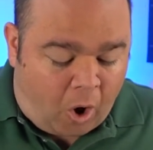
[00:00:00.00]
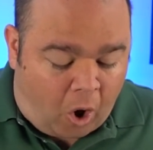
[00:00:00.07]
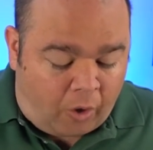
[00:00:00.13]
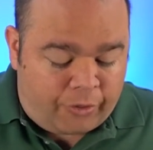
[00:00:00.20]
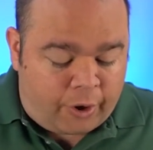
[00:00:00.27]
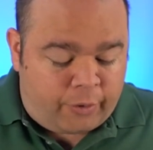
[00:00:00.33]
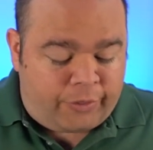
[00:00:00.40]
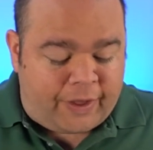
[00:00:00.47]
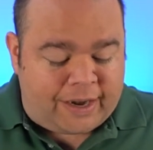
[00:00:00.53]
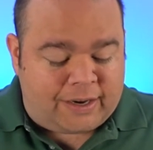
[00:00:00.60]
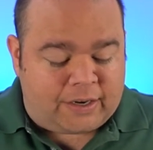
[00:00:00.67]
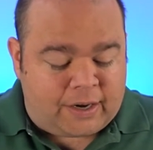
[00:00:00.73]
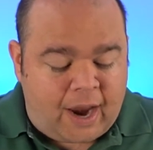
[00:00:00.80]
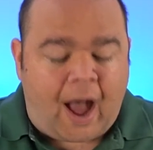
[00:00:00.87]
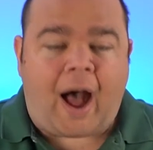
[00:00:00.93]
although they
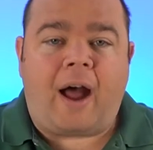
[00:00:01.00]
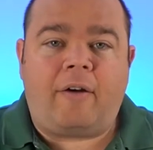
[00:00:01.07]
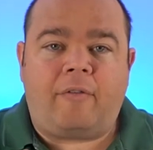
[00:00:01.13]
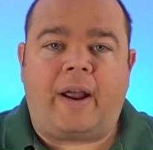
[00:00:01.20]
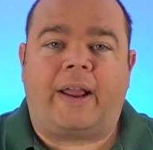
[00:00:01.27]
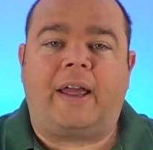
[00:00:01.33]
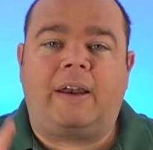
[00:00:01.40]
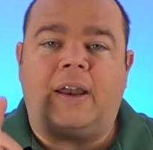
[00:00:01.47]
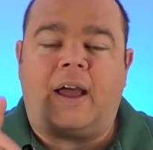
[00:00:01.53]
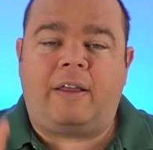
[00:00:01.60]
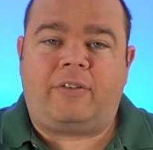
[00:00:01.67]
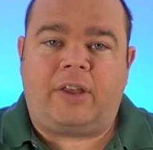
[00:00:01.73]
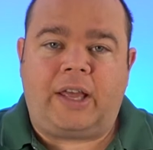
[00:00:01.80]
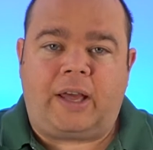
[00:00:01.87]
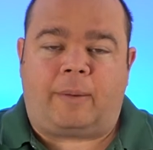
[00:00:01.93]
did not
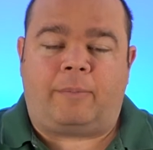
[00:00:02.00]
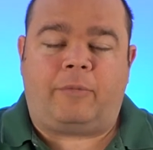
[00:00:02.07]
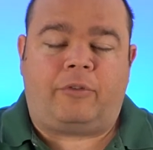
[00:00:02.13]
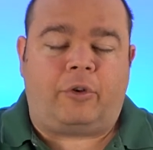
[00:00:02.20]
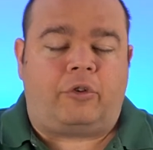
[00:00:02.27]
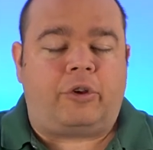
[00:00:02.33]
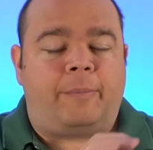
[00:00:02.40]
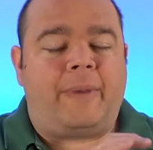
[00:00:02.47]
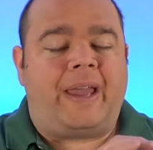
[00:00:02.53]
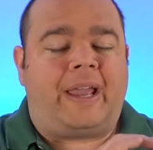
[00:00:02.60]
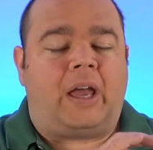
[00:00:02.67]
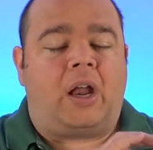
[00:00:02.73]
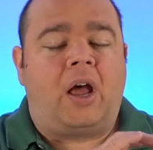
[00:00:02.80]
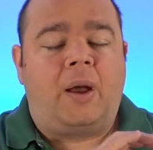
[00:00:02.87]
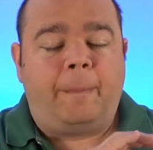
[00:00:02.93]
recognize him. So to make
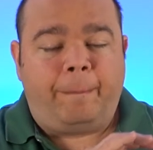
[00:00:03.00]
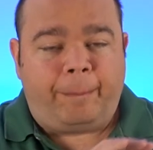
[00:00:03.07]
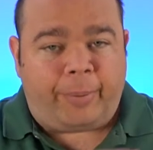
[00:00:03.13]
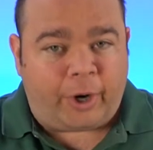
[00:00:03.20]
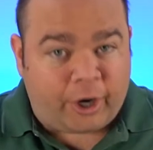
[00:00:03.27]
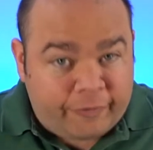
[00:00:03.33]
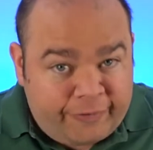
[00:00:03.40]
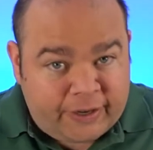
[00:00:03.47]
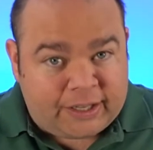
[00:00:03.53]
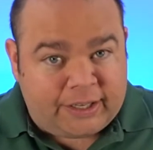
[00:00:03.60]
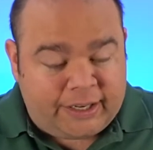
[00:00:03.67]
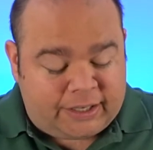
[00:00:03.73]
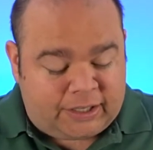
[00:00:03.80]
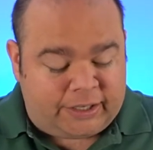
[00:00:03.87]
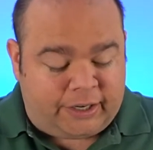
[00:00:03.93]
it
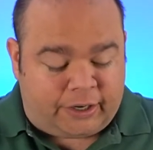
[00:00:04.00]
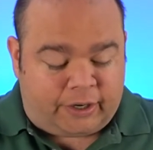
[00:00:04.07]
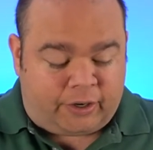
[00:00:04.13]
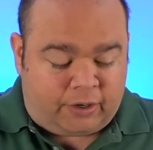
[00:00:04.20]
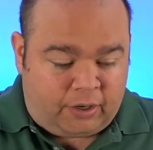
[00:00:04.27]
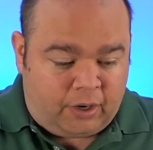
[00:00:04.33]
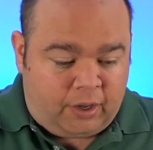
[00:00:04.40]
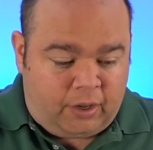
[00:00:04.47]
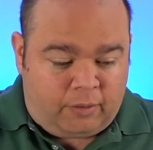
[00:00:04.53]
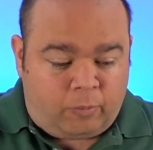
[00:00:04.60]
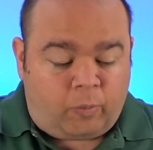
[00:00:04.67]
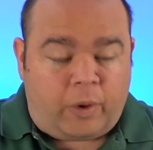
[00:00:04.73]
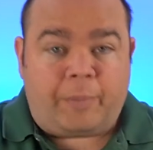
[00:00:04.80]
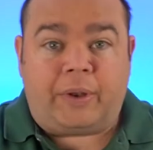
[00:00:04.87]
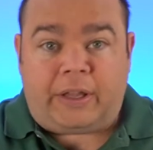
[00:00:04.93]
perfectly clear,
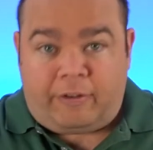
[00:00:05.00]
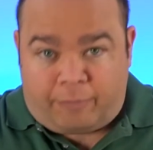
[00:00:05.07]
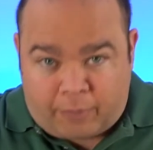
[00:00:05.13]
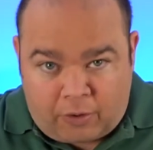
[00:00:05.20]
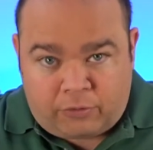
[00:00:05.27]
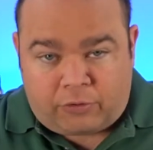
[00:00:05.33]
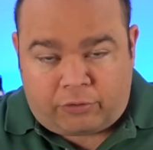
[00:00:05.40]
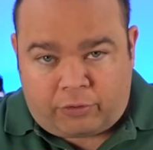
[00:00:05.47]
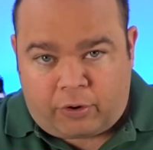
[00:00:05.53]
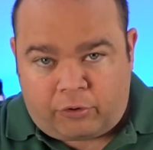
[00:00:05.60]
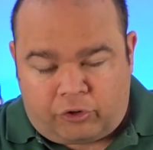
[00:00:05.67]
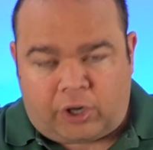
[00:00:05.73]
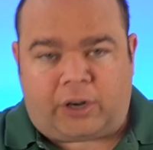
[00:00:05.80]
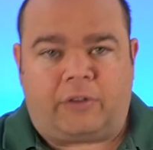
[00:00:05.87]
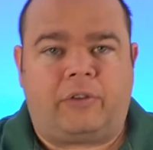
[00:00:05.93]
we believe Moses wrote
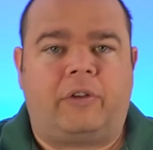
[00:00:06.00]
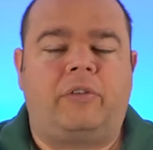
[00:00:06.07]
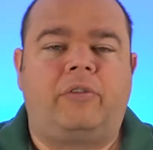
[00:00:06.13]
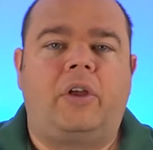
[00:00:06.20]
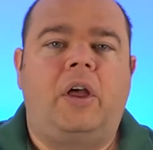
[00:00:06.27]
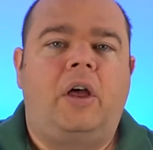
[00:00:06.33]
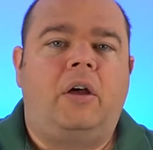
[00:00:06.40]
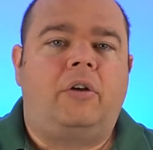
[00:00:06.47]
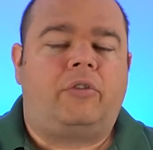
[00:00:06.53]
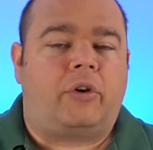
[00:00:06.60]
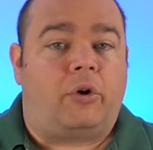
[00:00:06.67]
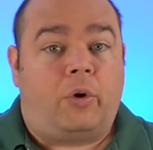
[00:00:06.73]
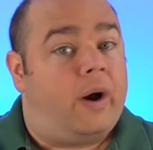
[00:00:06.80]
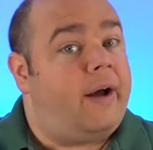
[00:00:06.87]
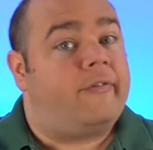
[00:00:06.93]
Genesis,
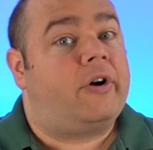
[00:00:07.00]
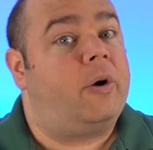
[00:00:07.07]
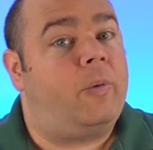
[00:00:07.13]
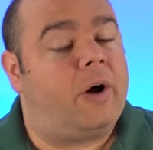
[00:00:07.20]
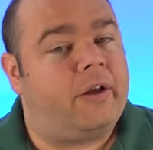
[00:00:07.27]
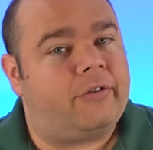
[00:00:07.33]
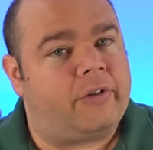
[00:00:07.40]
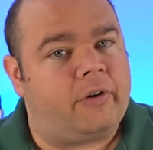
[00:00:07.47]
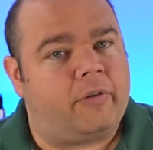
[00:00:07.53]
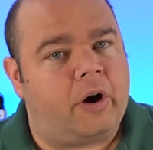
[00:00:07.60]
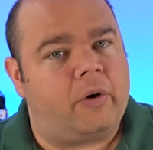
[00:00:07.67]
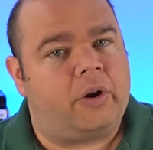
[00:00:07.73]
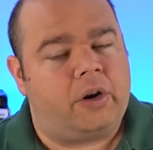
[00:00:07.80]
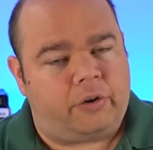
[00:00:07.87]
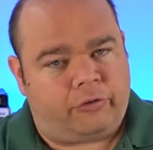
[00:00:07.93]
so whoever it was that
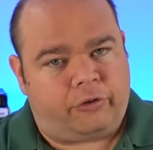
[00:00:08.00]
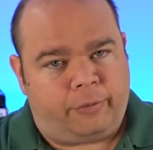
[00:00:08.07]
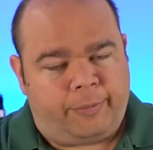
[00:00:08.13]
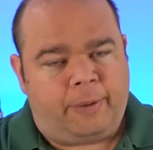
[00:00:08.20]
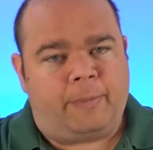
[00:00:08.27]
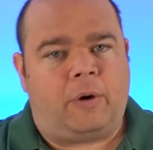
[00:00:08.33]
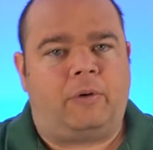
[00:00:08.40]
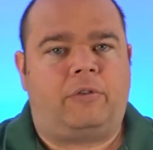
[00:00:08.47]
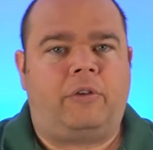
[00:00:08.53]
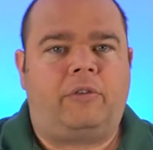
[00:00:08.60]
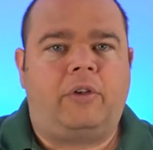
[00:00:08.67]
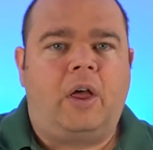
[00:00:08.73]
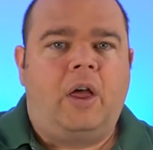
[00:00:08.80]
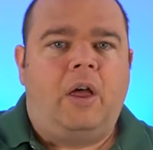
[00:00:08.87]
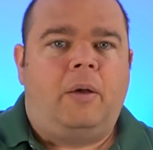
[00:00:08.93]
wrote it, assuming
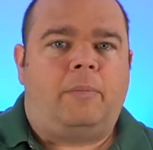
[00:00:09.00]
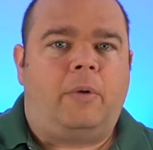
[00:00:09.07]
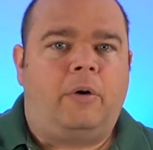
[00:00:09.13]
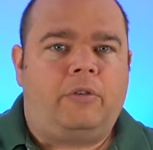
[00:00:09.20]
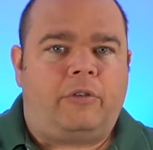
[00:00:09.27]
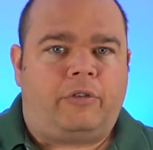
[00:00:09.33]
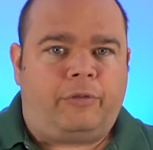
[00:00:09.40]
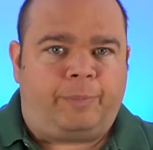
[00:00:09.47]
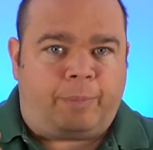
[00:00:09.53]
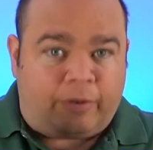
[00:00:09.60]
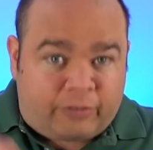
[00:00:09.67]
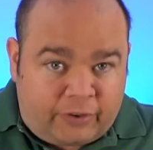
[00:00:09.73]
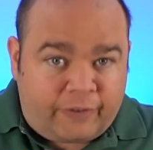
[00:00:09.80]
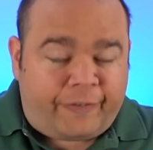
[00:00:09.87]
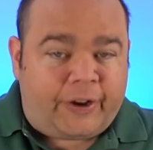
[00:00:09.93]
Moses
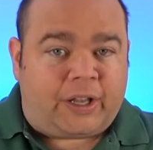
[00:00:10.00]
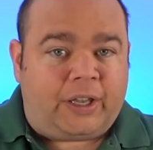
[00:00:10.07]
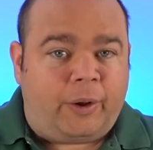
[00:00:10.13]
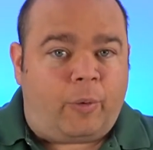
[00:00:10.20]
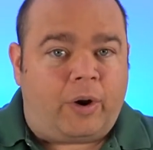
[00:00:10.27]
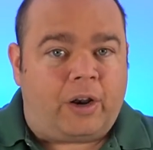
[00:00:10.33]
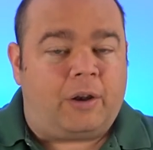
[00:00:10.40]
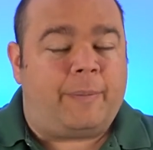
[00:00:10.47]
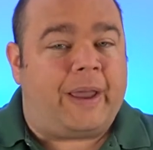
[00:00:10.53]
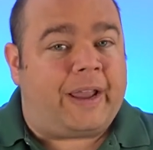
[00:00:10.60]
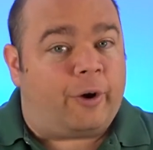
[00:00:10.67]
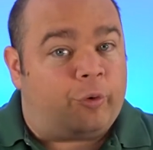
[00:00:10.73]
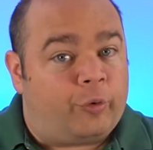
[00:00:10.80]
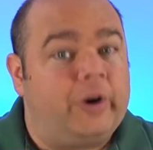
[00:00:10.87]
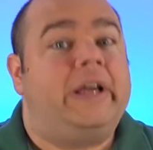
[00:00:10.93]
specifically wanted to make
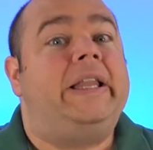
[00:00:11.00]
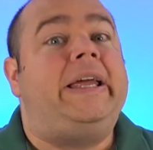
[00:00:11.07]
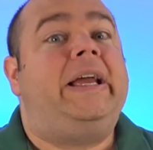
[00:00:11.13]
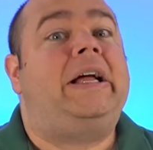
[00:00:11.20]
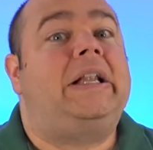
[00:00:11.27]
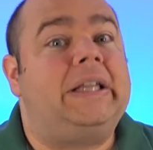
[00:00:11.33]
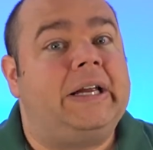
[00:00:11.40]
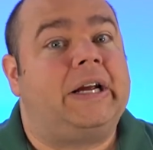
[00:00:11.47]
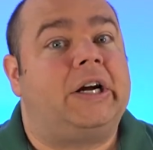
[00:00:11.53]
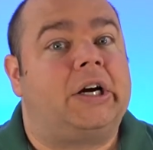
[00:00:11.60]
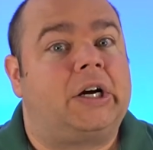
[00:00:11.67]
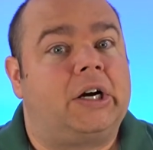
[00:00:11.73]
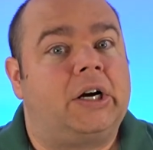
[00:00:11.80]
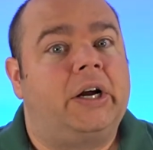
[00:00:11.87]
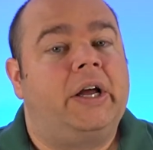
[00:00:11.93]
it really
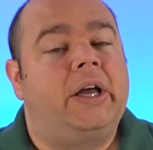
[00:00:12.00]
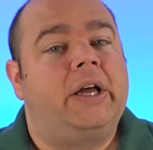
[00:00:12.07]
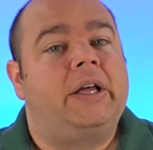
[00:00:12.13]
clear